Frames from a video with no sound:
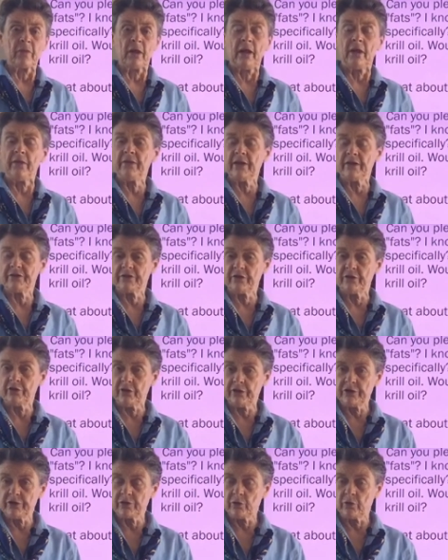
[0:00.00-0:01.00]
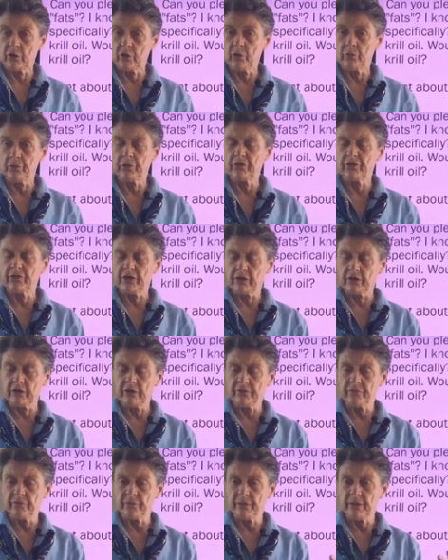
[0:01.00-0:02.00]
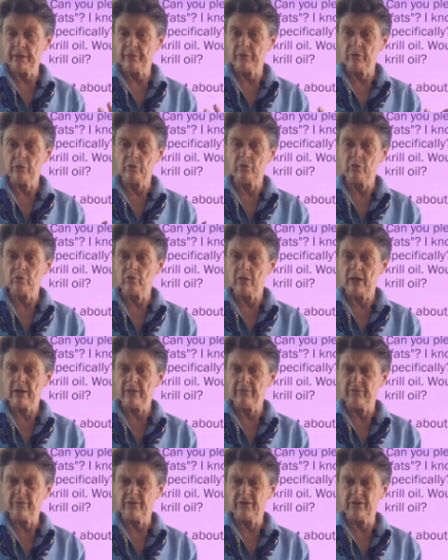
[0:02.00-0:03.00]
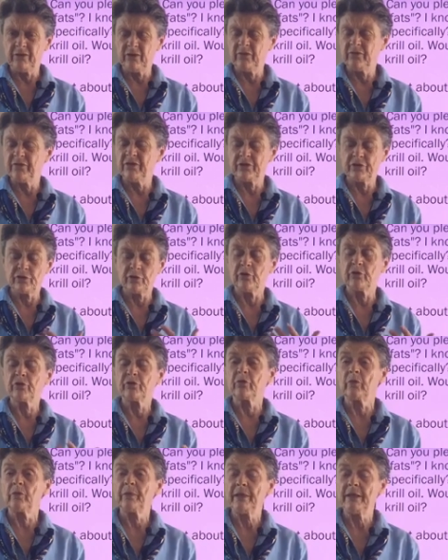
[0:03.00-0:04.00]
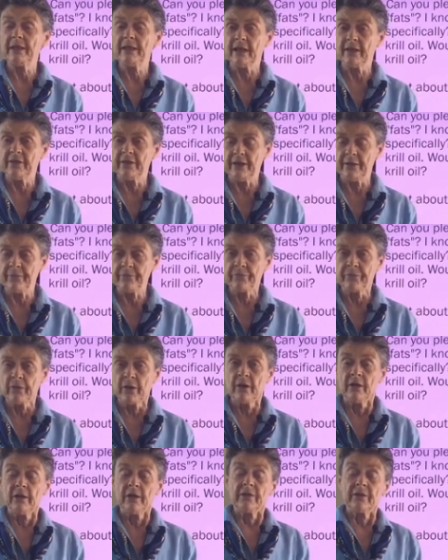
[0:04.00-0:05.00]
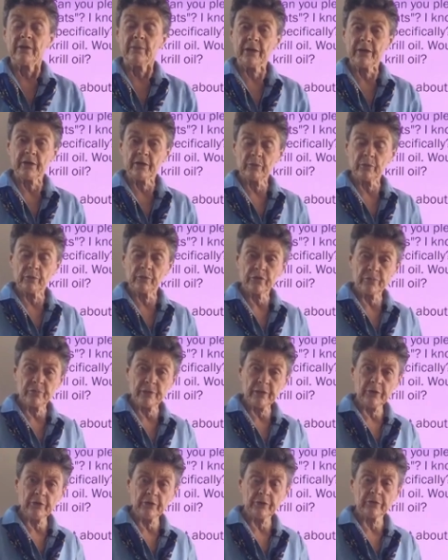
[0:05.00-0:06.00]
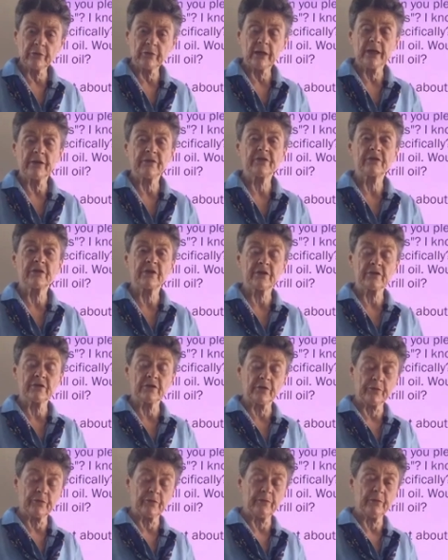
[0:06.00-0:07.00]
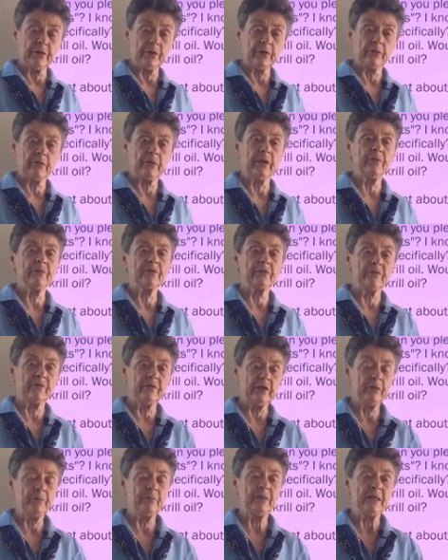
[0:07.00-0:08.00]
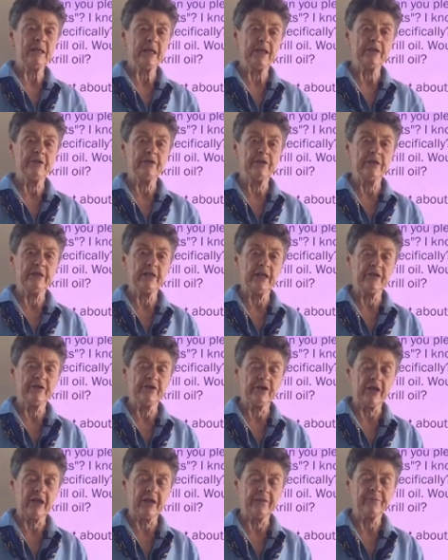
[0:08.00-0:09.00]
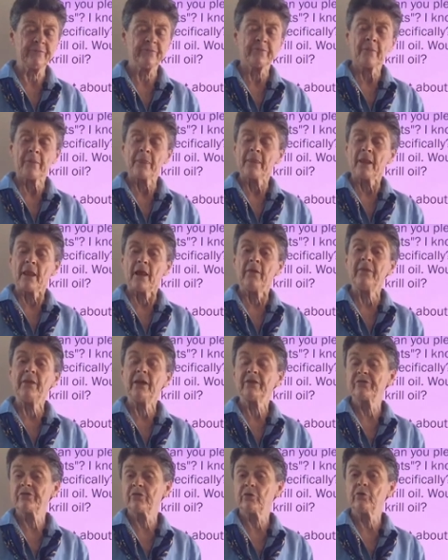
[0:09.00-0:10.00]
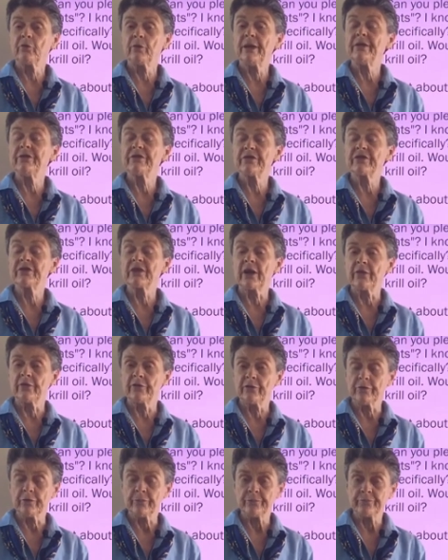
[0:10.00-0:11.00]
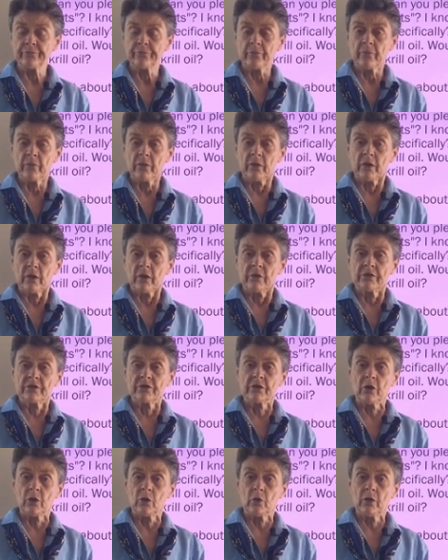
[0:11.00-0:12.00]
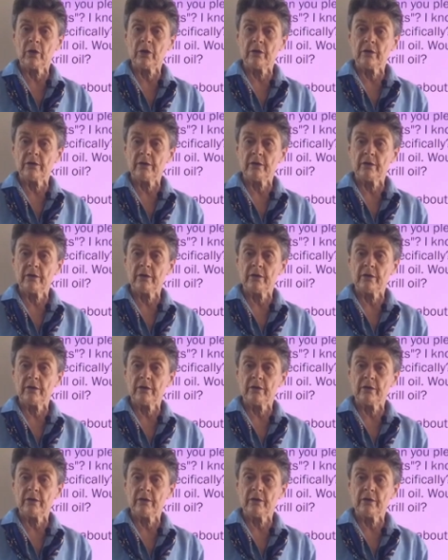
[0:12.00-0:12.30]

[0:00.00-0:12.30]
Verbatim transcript: and that's a nice oil, particularly for people who have the, the fish oils repeat on them. The Better Bones Builder has 600 milligrams of EPA and DHA and that's a great starter. So